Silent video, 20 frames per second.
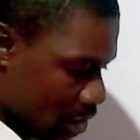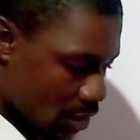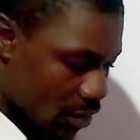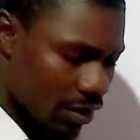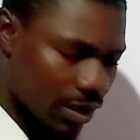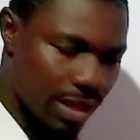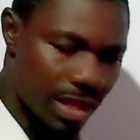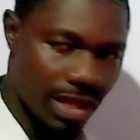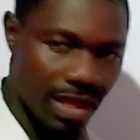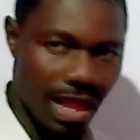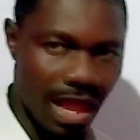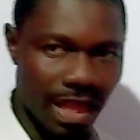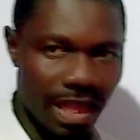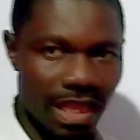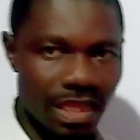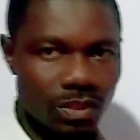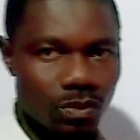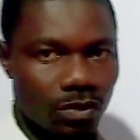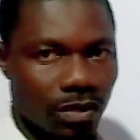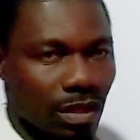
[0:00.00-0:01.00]
Okay, I
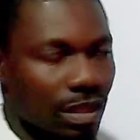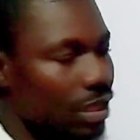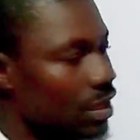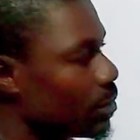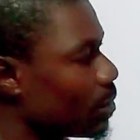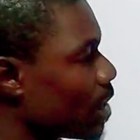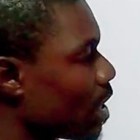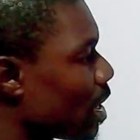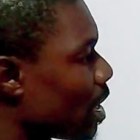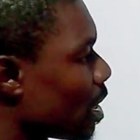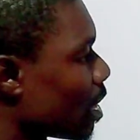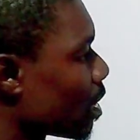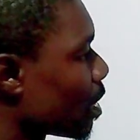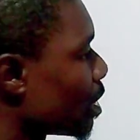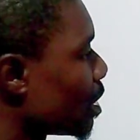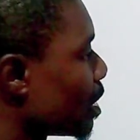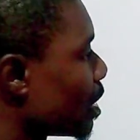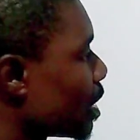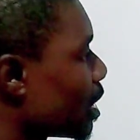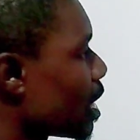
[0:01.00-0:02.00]
guess we are
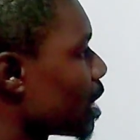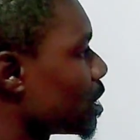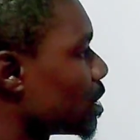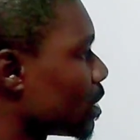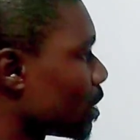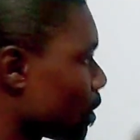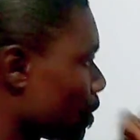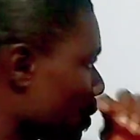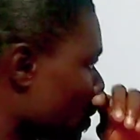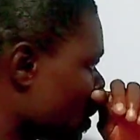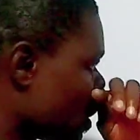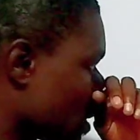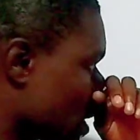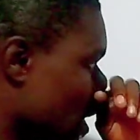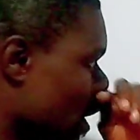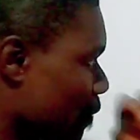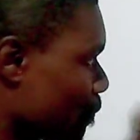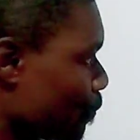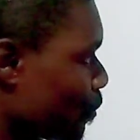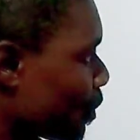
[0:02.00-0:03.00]
getting
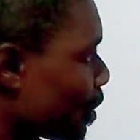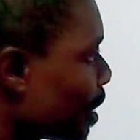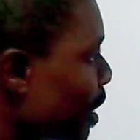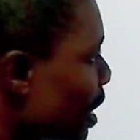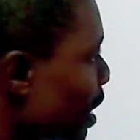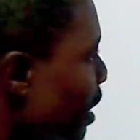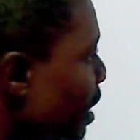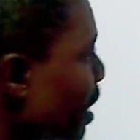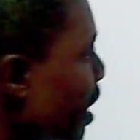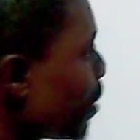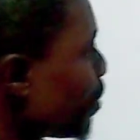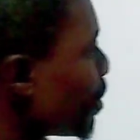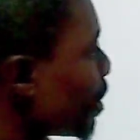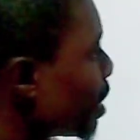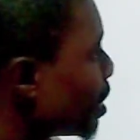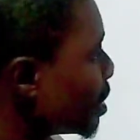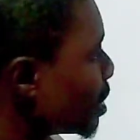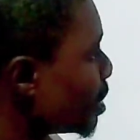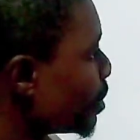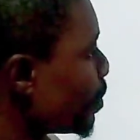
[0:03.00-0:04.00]
closer. Now you
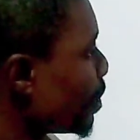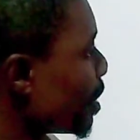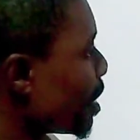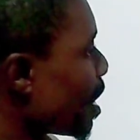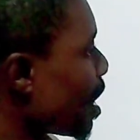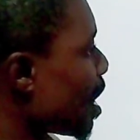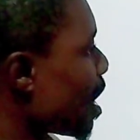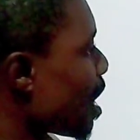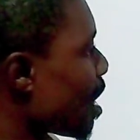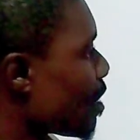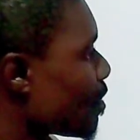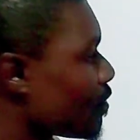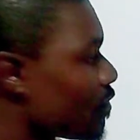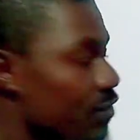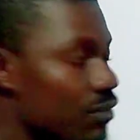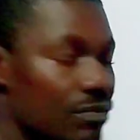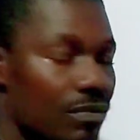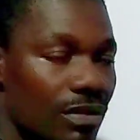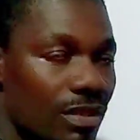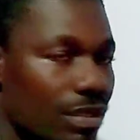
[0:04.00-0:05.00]
can see we now have
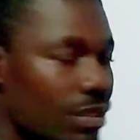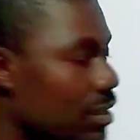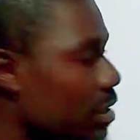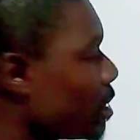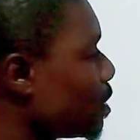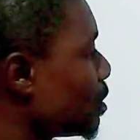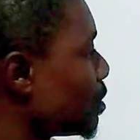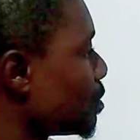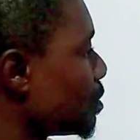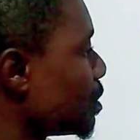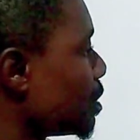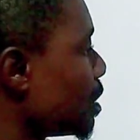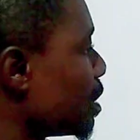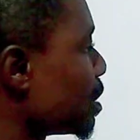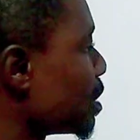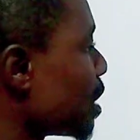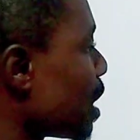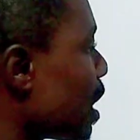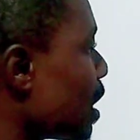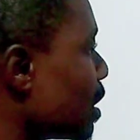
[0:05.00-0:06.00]

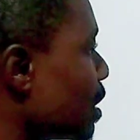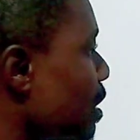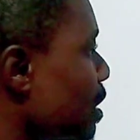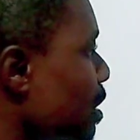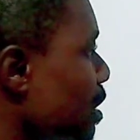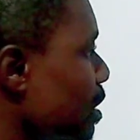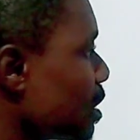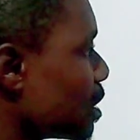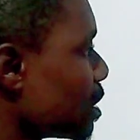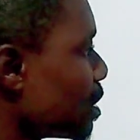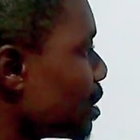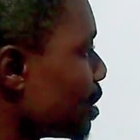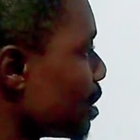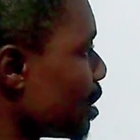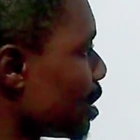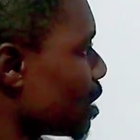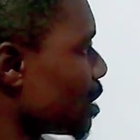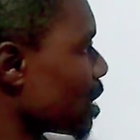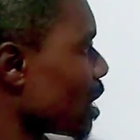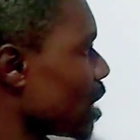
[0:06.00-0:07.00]
this and this.
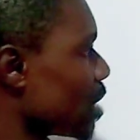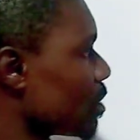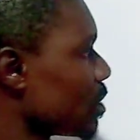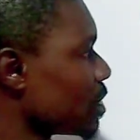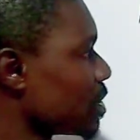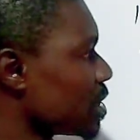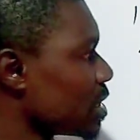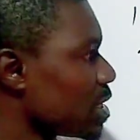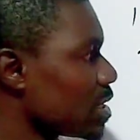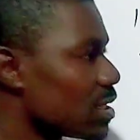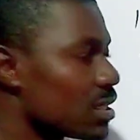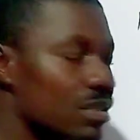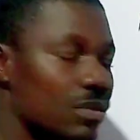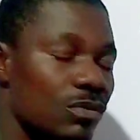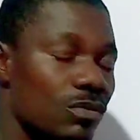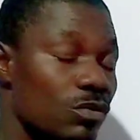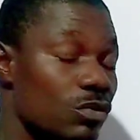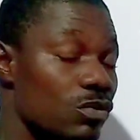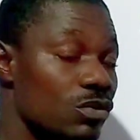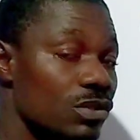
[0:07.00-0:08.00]
Now let us see,
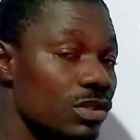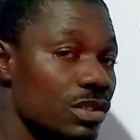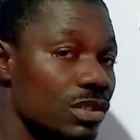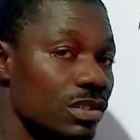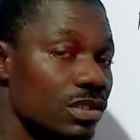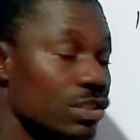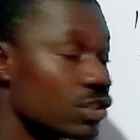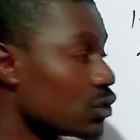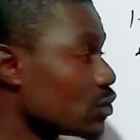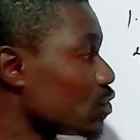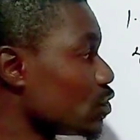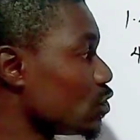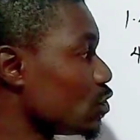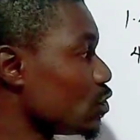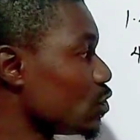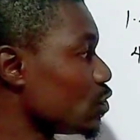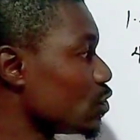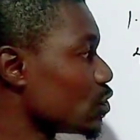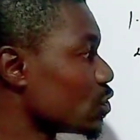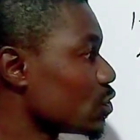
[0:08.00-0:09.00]
we will
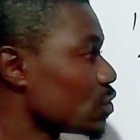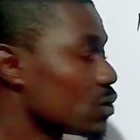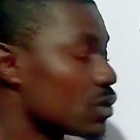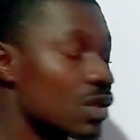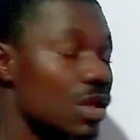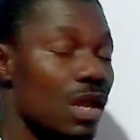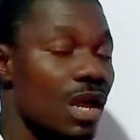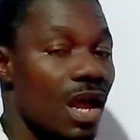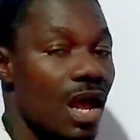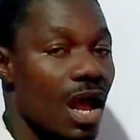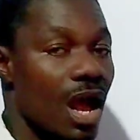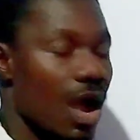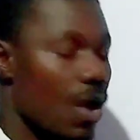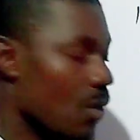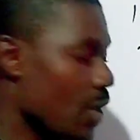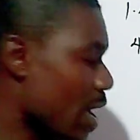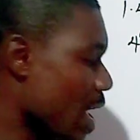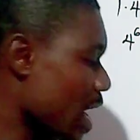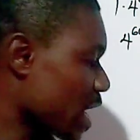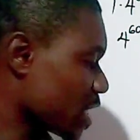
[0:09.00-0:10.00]
introduce
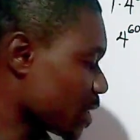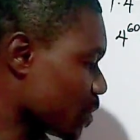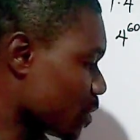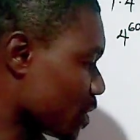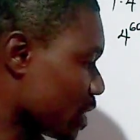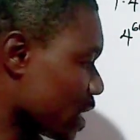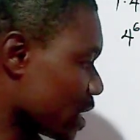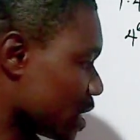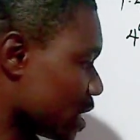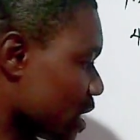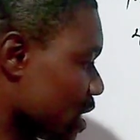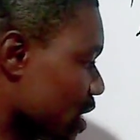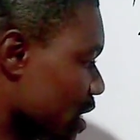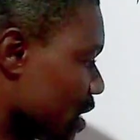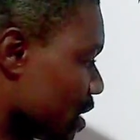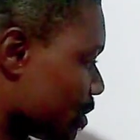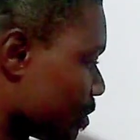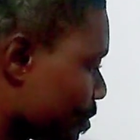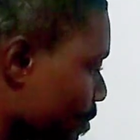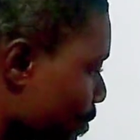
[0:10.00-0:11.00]
our exponent
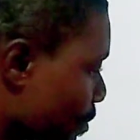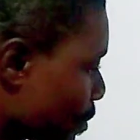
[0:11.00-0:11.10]
e.